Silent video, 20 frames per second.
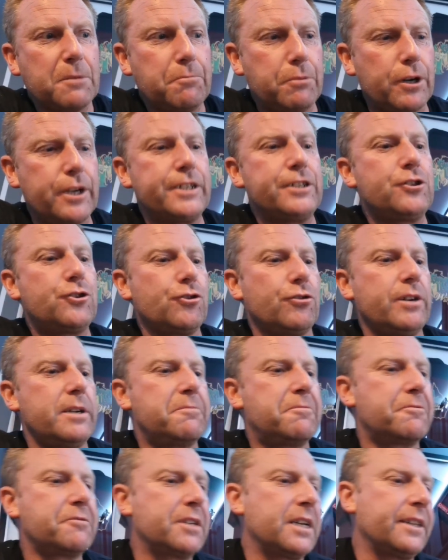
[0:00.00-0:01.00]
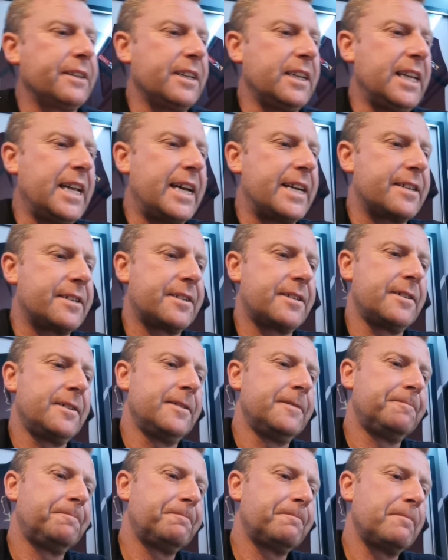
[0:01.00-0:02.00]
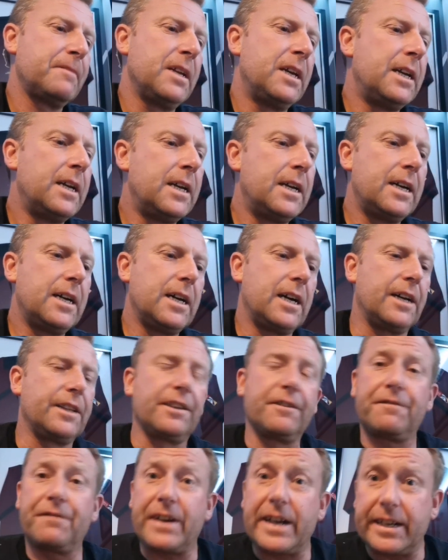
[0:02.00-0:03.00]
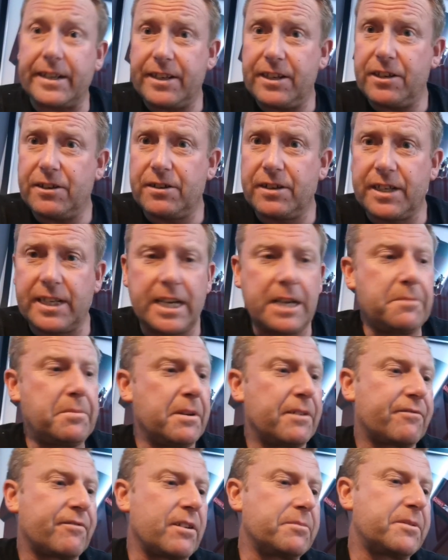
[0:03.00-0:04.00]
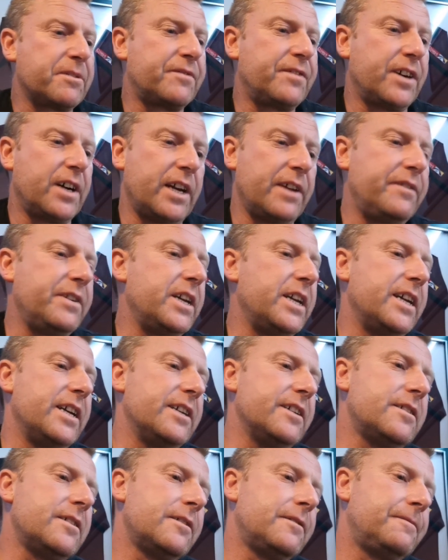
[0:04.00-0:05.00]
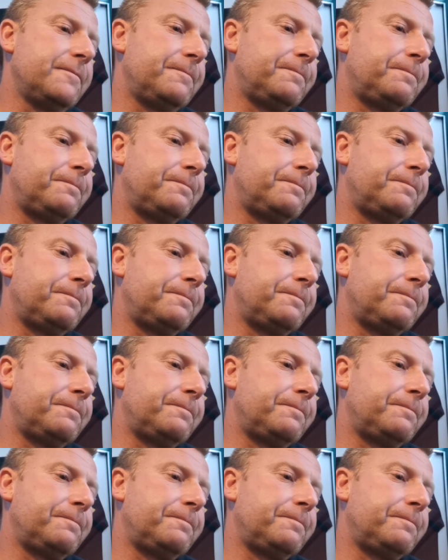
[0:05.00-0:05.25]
but enjoyable nonetheless. And the fact that you can keep it for up to 5 years,